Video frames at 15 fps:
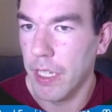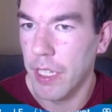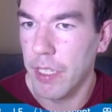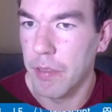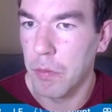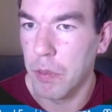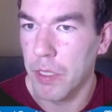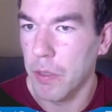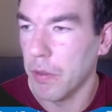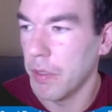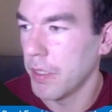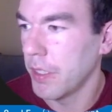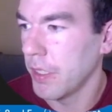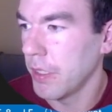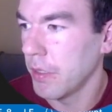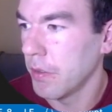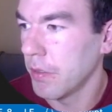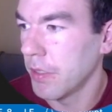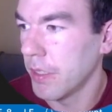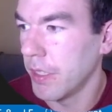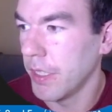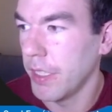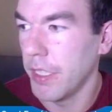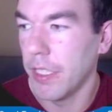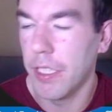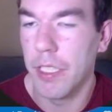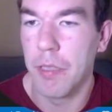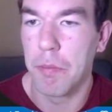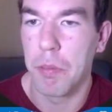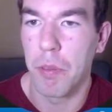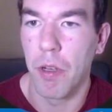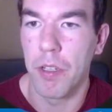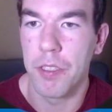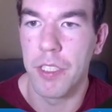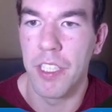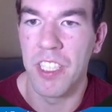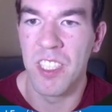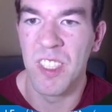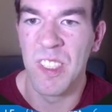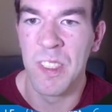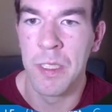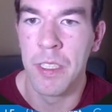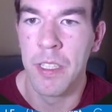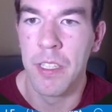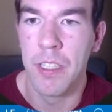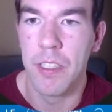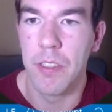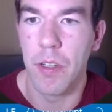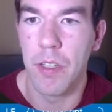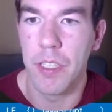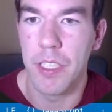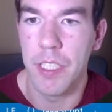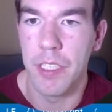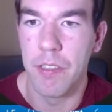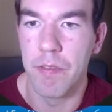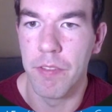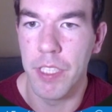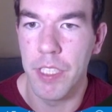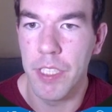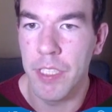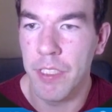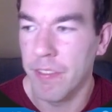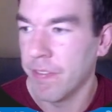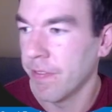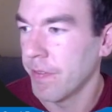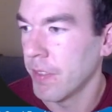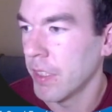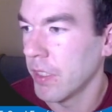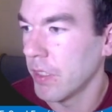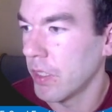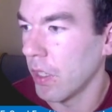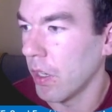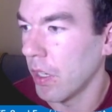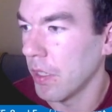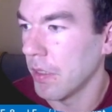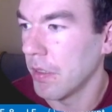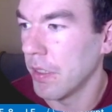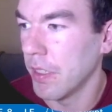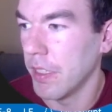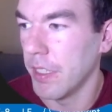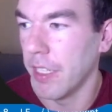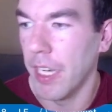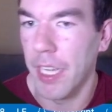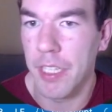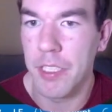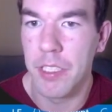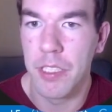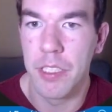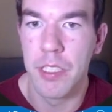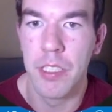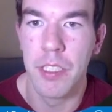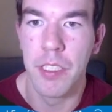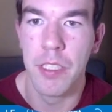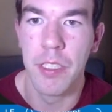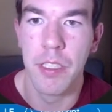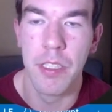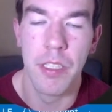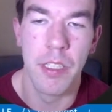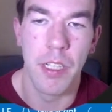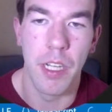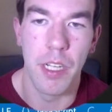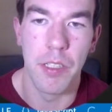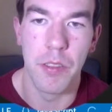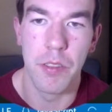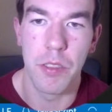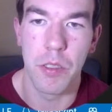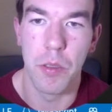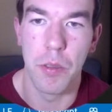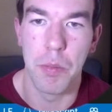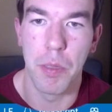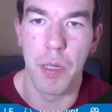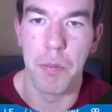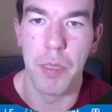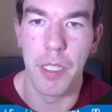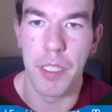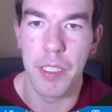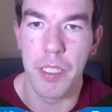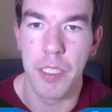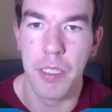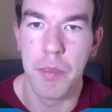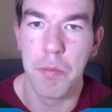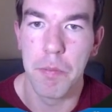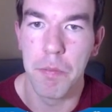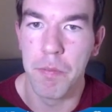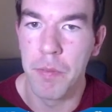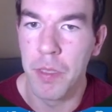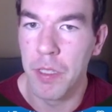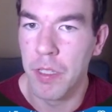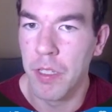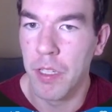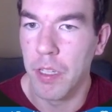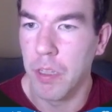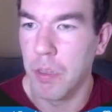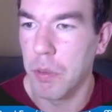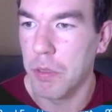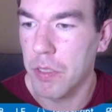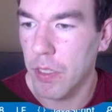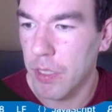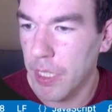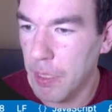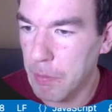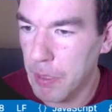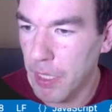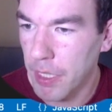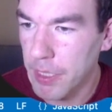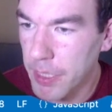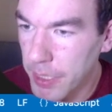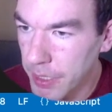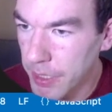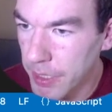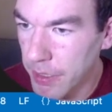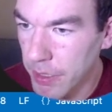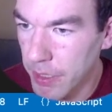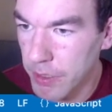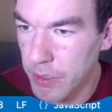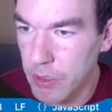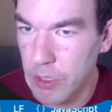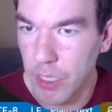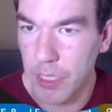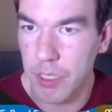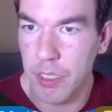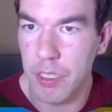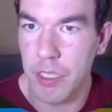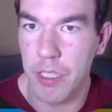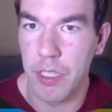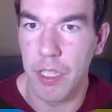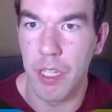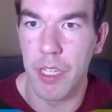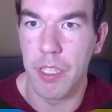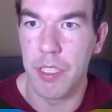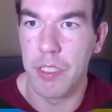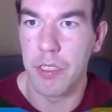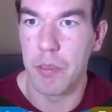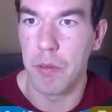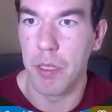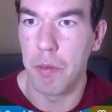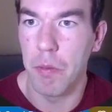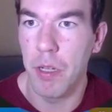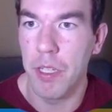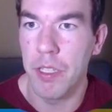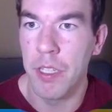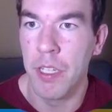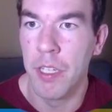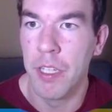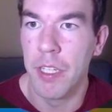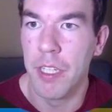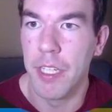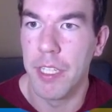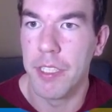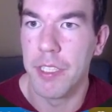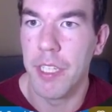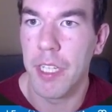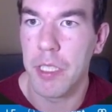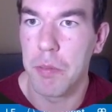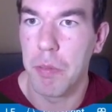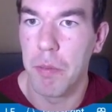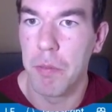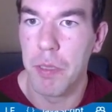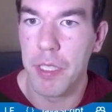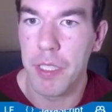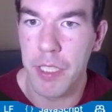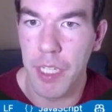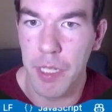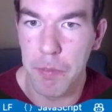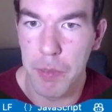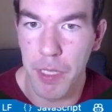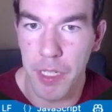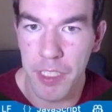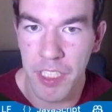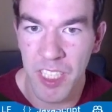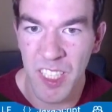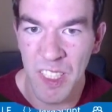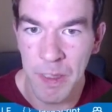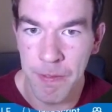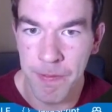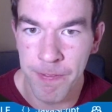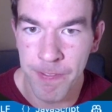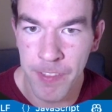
and we're going to use the process.env.next _public posthog API key. Let's check that it's the right one. It's next public API key.